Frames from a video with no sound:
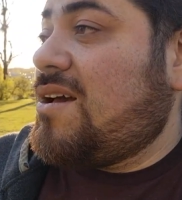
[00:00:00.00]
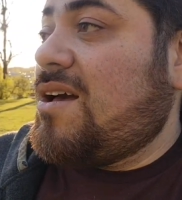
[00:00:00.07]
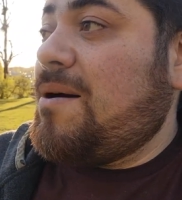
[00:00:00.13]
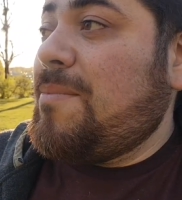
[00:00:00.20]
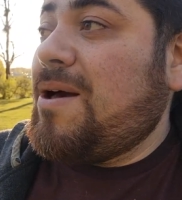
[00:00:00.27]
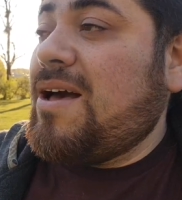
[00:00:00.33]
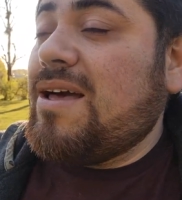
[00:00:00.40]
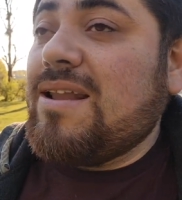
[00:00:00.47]

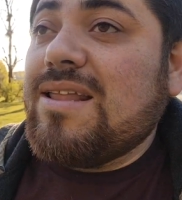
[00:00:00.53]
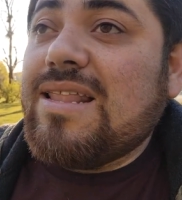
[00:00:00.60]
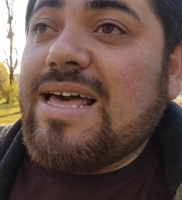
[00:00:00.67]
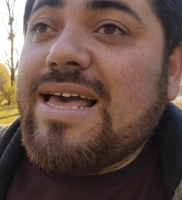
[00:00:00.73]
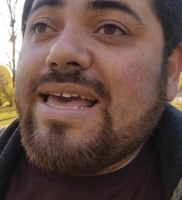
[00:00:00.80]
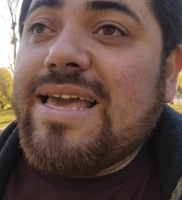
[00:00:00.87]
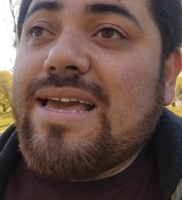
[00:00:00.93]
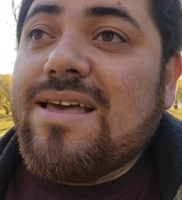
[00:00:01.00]
Come on,
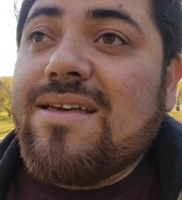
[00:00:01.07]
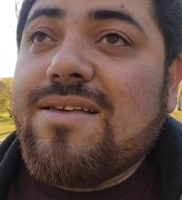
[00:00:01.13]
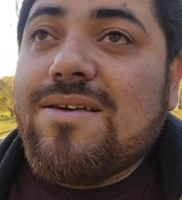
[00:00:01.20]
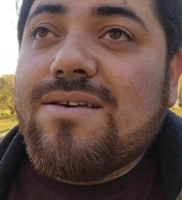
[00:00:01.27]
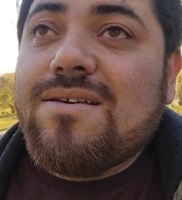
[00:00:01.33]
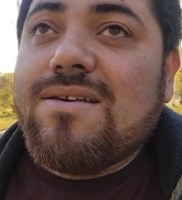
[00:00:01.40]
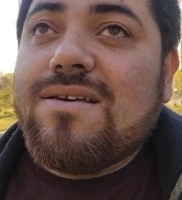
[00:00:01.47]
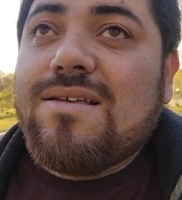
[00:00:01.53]
like.
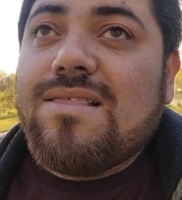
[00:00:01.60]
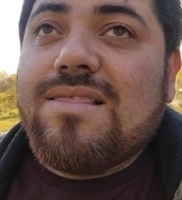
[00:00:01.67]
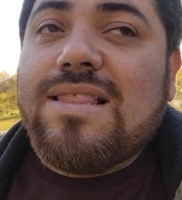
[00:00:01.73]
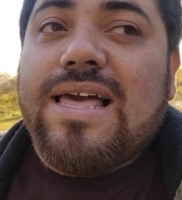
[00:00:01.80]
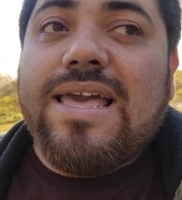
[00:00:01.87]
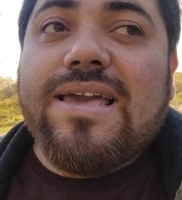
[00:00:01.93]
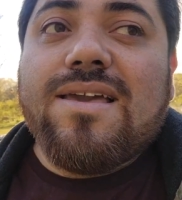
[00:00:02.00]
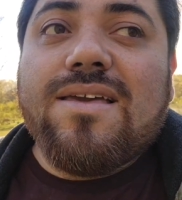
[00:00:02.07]

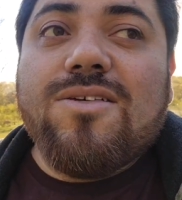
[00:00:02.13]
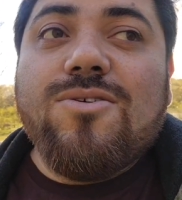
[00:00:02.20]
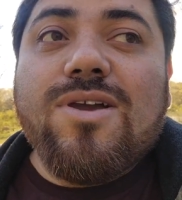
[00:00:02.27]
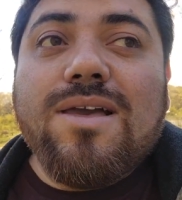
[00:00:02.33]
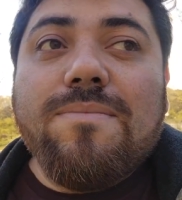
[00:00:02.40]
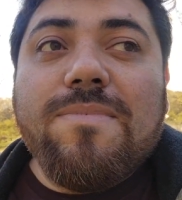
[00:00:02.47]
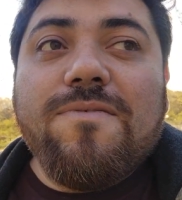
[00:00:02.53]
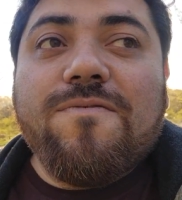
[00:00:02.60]
Like, you
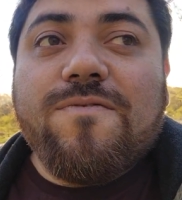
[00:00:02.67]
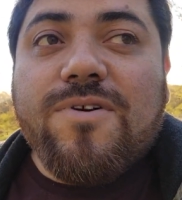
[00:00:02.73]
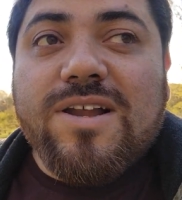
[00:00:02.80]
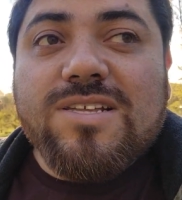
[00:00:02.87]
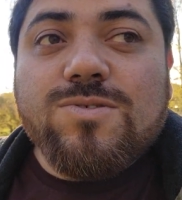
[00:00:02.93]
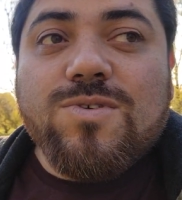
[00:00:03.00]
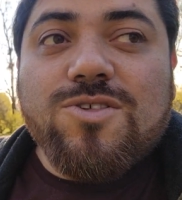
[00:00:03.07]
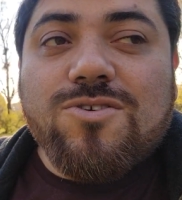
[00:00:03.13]
can be
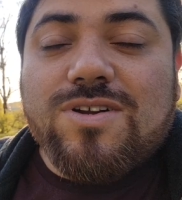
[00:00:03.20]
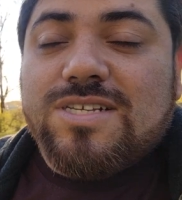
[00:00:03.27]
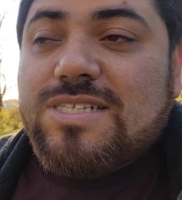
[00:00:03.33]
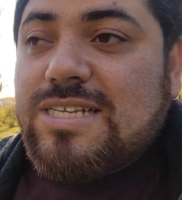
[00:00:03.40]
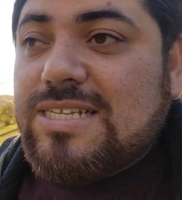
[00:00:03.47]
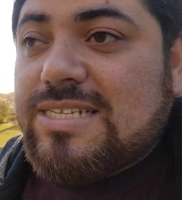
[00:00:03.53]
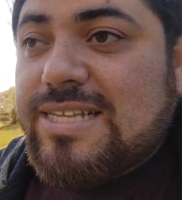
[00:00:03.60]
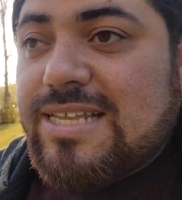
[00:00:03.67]
friends with your
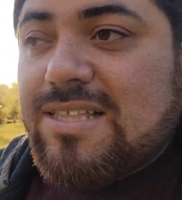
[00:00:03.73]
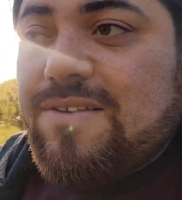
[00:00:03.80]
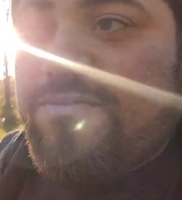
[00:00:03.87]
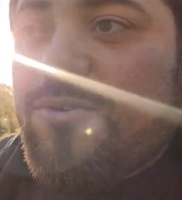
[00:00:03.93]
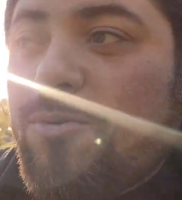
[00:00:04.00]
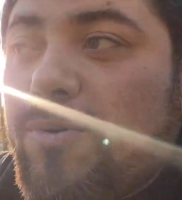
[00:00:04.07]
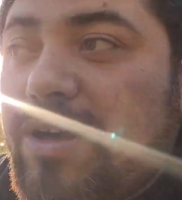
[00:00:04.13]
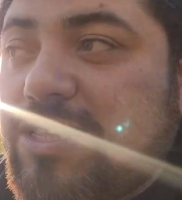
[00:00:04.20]
assistant if
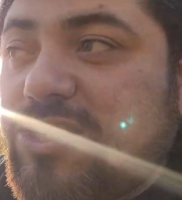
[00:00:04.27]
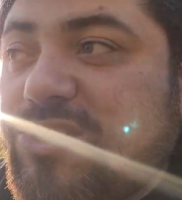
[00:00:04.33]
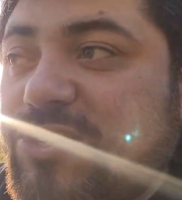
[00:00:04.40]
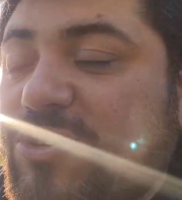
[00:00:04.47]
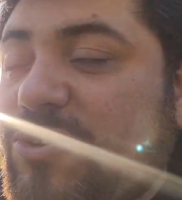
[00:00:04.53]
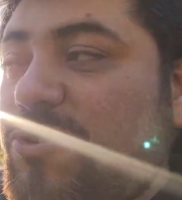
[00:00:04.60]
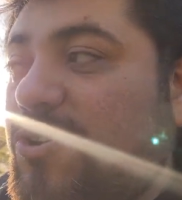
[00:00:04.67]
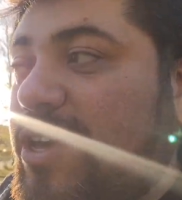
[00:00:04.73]
you want
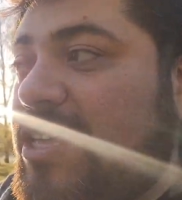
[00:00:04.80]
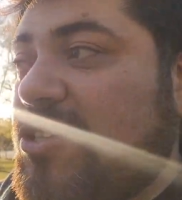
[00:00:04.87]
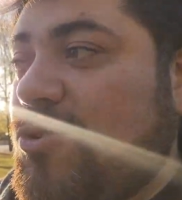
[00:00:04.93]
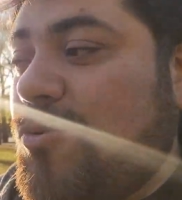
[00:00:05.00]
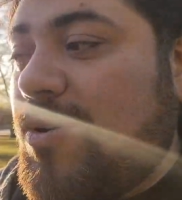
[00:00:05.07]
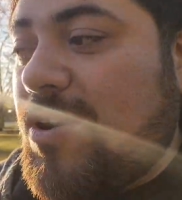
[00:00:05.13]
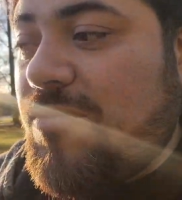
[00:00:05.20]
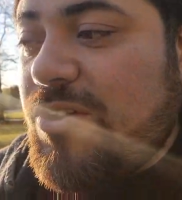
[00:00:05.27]
to. You can
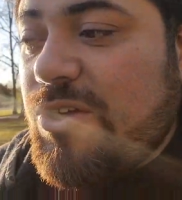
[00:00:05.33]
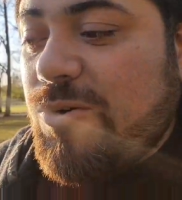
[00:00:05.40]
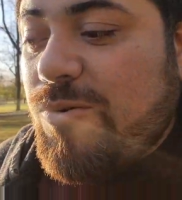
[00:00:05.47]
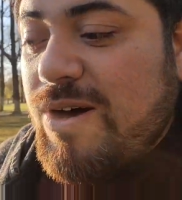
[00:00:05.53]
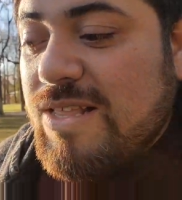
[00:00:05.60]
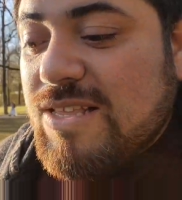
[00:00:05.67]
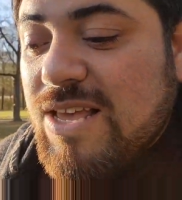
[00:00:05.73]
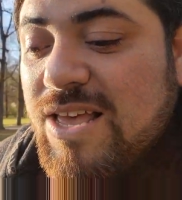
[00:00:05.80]
do whatever you
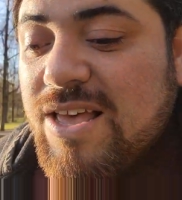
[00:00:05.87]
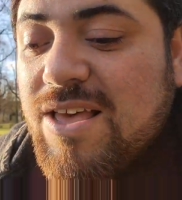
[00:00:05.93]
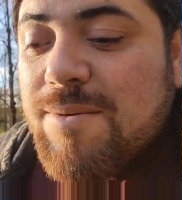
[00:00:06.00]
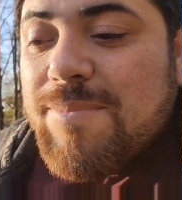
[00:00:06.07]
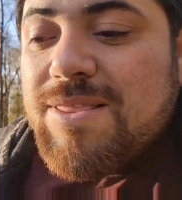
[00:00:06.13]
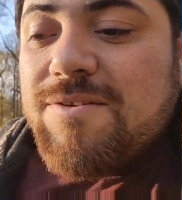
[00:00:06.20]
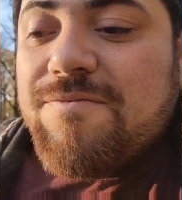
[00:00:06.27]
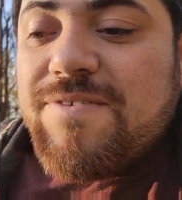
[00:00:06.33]
want.
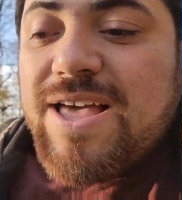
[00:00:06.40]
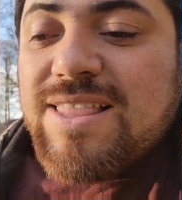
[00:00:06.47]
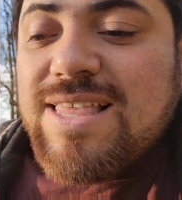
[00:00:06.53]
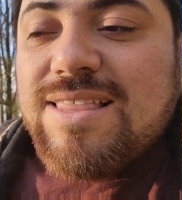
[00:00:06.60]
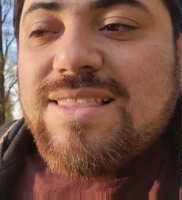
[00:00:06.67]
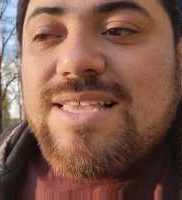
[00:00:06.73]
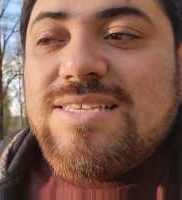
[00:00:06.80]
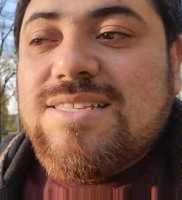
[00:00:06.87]
But the fact
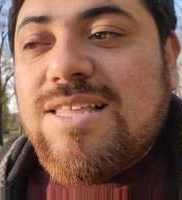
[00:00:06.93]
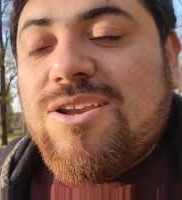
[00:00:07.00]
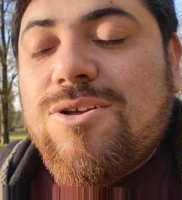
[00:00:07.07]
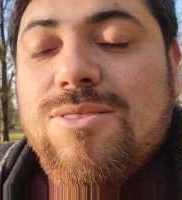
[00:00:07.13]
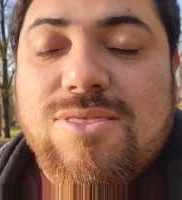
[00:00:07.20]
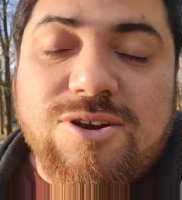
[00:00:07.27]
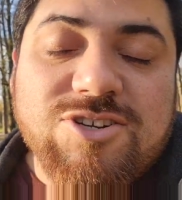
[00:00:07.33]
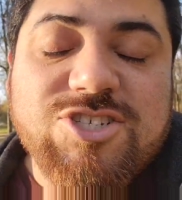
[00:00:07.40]
that this
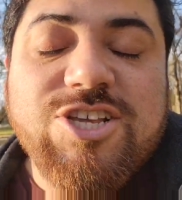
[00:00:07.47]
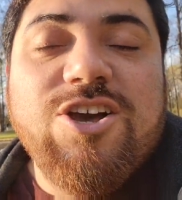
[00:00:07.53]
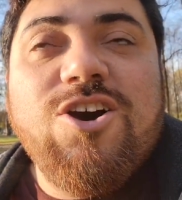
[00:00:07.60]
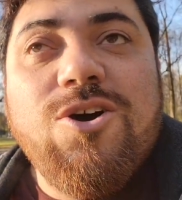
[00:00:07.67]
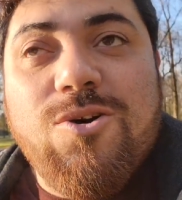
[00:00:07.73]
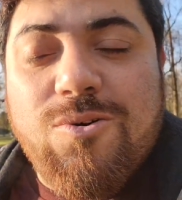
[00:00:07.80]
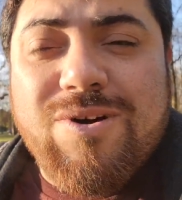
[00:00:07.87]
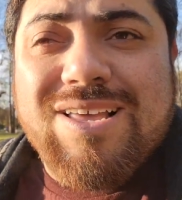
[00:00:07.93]
little thirsty
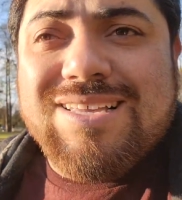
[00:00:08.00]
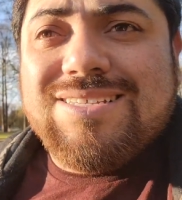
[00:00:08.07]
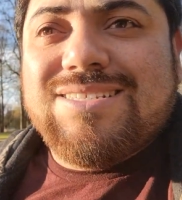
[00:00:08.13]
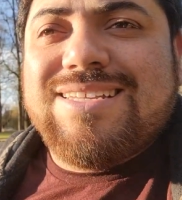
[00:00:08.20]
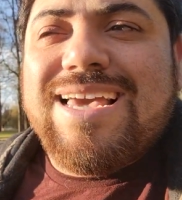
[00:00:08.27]
hoe is